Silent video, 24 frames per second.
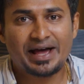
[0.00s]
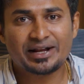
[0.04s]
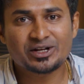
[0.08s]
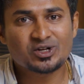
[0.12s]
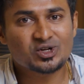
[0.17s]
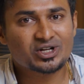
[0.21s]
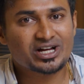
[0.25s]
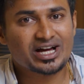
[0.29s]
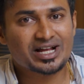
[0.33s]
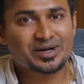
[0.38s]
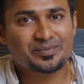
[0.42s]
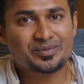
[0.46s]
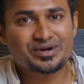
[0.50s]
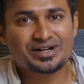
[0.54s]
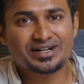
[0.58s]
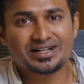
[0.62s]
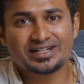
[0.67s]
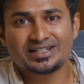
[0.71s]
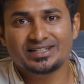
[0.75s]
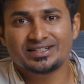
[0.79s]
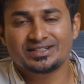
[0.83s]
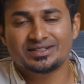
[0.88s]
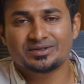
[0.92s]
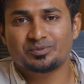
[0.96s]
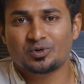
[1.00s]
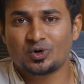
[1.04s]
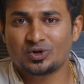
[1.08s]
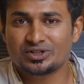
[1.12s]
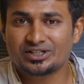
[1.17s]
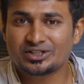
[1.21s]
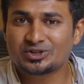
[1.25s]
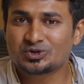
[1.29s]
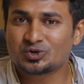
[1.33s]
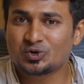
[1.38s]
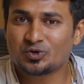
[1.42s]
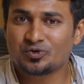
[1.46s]
manual carpentry
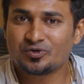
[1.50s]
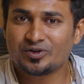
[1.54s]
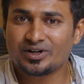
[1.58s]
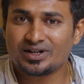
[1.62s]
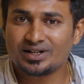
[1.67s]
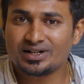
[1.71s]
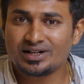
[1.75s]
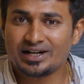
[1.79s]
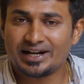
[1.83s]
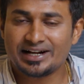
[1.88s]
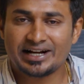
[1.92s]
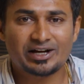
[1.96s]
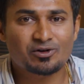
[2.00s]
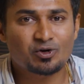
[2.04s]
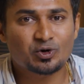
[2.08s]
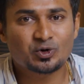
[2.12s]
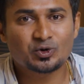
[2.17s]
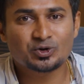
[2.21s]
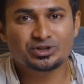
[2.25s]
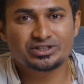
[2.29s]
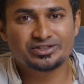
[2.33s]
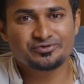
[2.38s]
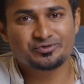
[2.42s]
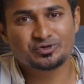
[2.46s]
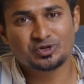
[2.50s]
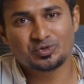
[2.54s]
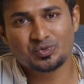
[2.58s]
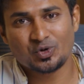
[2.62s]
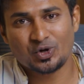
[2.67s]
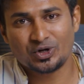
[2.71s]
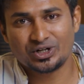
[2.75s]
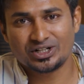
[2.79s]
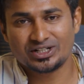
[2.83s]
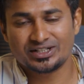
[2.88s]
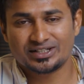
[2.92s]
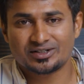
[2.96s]
projects so far and I want to shift to
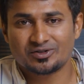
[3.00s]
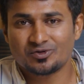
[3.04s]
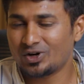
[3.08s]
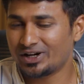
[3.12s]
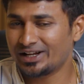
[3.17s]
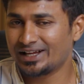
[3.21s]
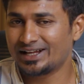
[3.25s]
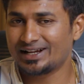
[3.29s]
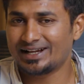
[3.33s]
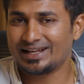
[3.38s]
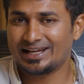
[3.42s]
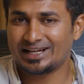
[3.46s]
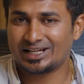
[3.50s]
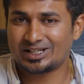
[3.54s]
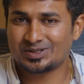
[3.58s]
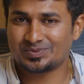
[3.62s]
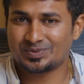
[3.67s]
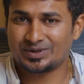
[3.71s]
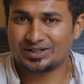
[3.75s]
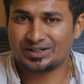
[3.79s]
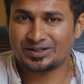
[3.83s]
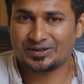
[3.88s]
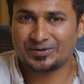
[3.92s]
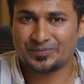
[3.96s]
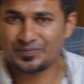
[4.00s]
modular. What can I expect?